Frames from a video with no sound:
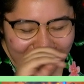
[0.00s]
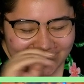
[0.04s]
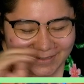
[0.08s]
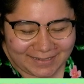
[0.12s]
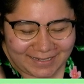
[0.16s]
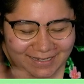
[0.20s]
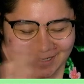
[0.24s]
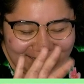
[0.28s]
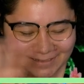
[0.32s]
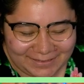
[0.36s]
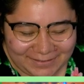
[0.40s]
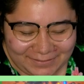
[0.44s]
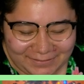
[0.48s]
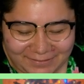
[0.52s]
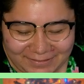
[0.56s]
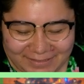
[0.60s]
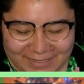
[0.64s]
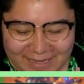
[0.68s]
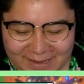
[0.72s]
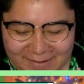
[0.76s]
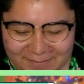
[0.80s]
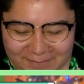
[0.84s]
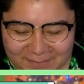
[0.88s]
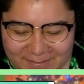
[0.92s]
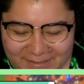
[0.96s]
Ignore
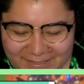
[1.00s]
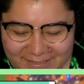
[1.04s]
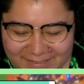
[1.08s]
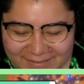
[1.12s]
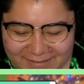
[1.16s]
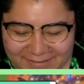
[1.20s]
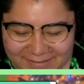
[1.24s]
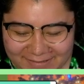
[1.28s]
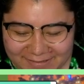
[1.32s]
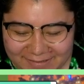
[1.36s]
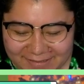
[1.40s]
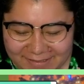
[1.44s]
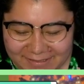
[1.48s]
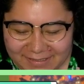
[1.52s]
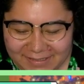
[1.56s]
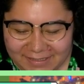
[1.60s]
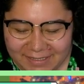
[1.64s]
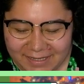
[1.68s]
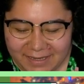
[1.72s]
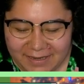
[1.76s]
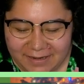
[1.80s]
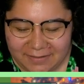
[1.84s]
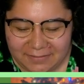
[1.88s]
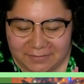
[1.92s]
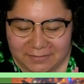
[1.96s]
that bit.
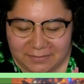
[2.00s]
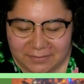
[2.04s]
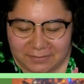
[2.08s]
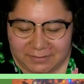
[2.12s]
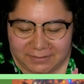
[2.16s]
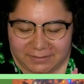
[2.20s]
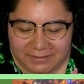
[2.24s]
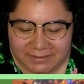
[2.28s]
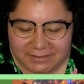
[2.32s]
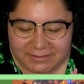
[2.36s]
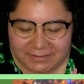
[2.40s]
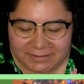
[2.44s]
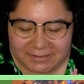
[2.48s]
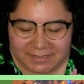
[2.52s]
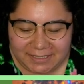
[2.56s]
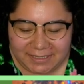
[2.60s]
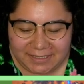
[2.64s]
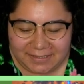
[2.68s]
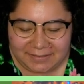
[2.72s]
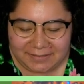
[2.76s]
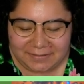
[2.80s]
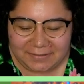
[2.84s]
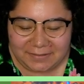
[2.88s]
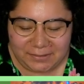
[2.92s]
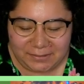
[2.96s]
Ignore it.
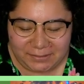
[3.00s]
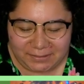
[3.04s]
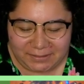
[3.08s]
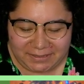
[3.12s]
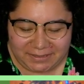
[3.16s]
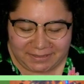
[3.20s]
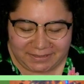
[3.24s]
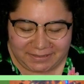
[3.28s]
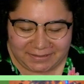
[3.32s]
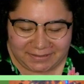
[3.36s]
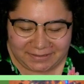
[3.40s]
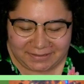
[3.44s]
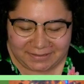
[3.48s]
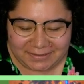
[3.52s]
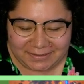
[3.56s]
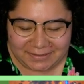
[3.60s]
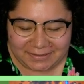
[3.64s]
Ignore it.